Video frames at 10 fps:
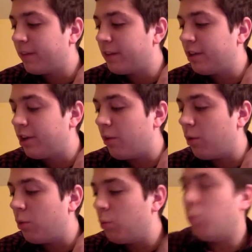You know,
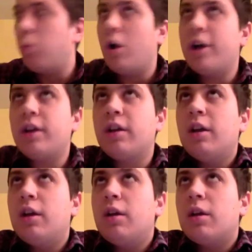what
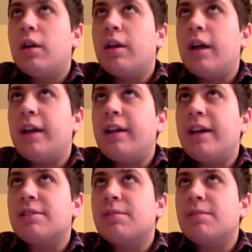I
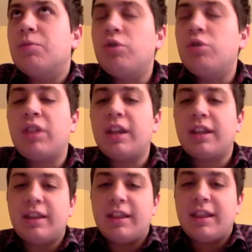guess, do you think
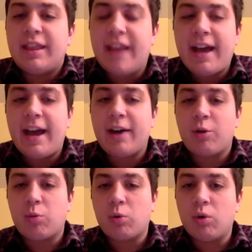that that had a
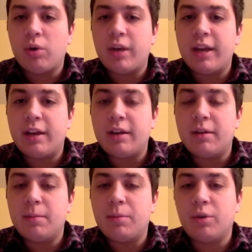role in
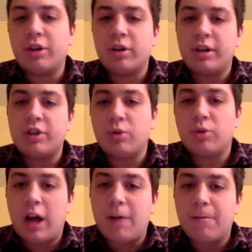building your initial
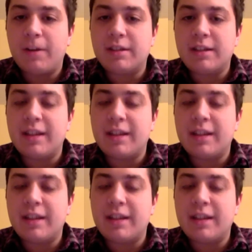confidence?